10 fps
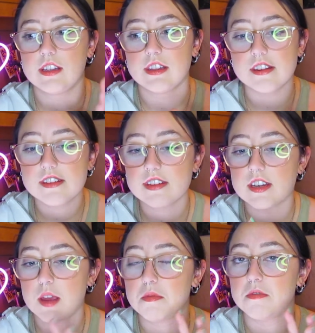this is the
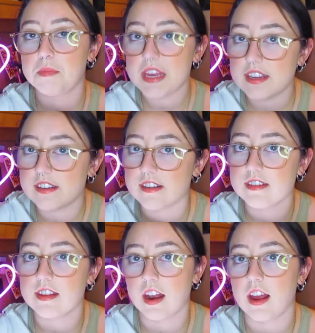type of
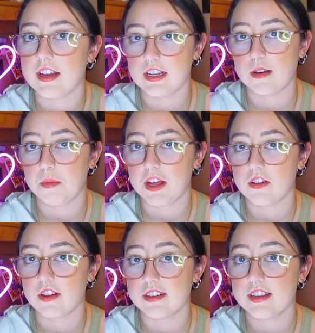pieces that I need in my
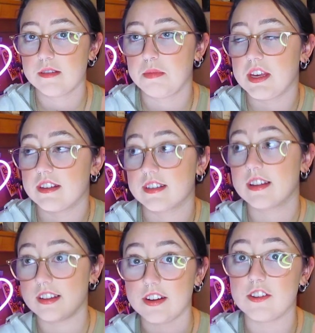closet, because
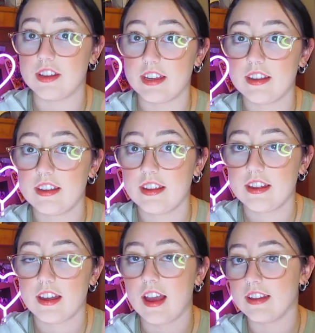clearly
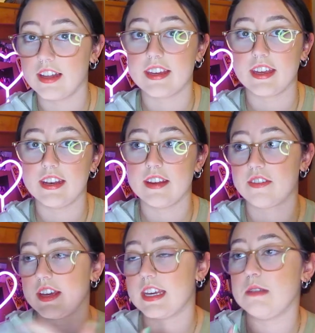I like it if
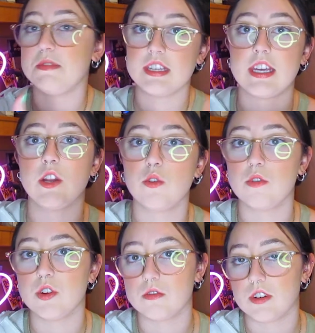I keep seeing it over
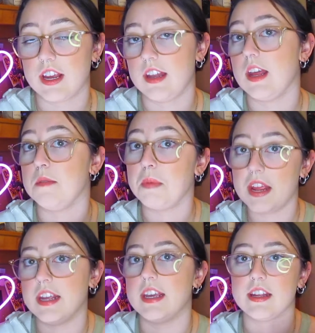and over again and
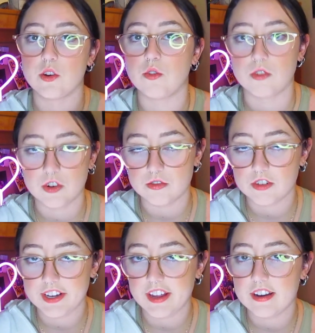pinning it over and over
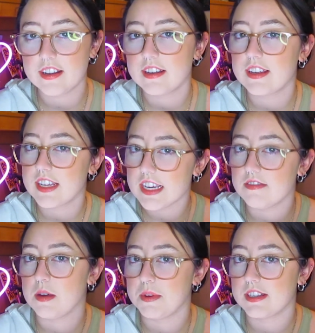again, if
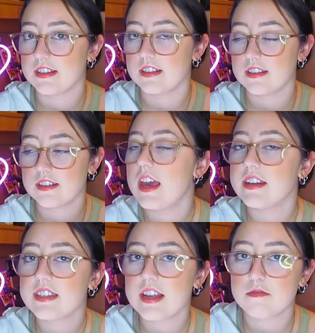that makes sense. It
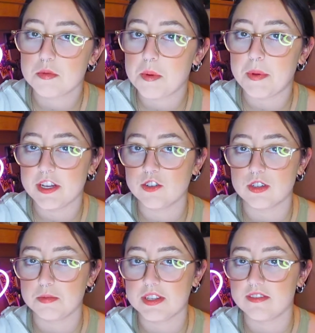doesn't have to be Pinterest
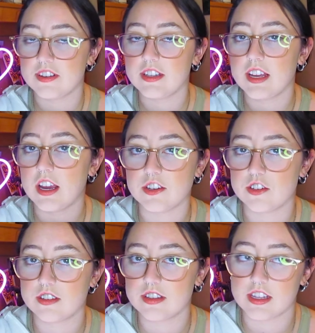specifically, I
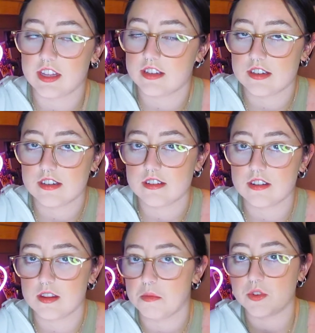just think that's
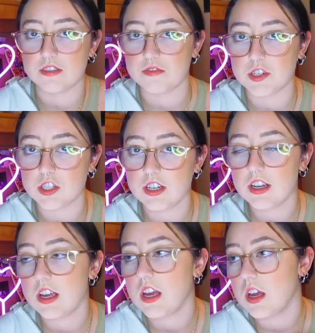the most efficient.
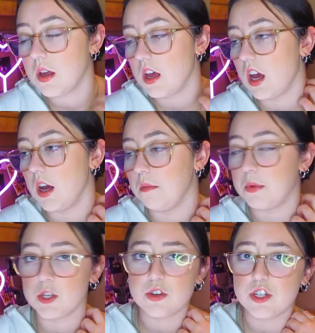
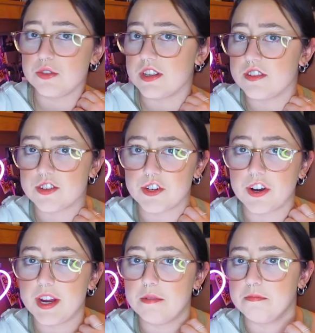But you could use
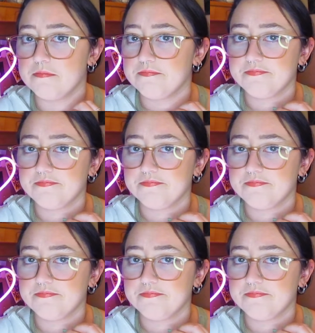Instagram,